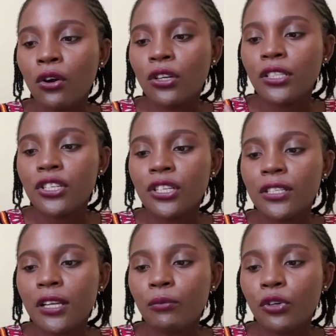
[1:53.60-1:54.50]

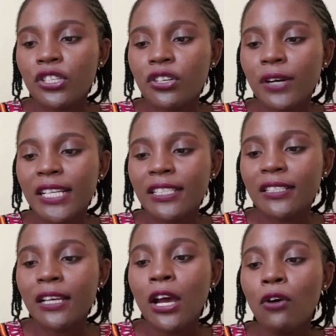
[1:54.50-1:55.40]
conditions and
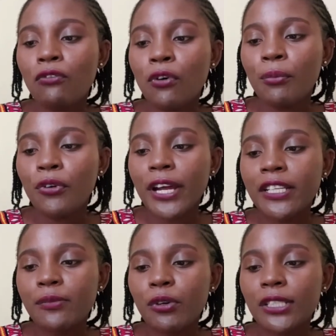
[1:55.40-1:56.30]
moisturizers for
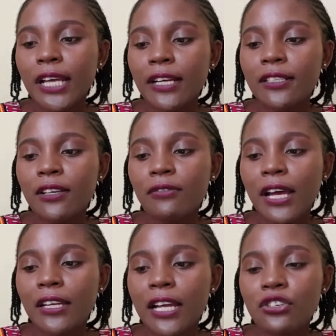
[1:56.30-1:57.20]
braids protective
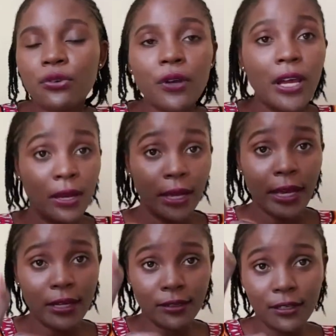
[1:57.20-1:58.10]
and natural
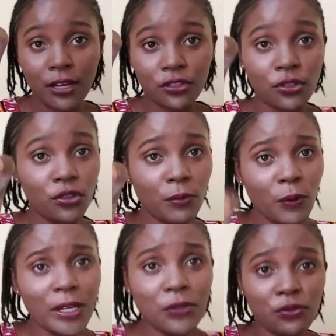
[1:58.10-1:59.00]
hairstyle so you may
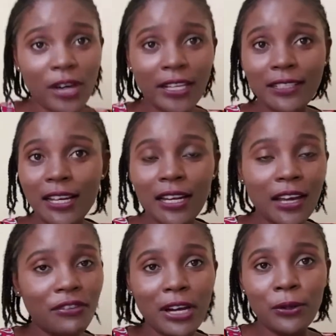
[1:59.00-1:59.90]
want to try this i
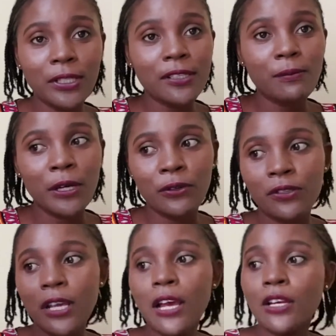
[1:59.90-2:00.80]
love how it
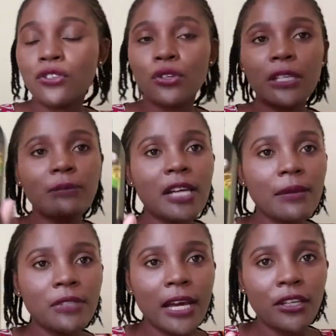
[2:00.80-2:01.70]
smells so
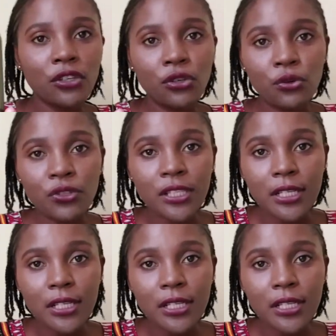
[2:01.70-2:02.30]
sometimes i use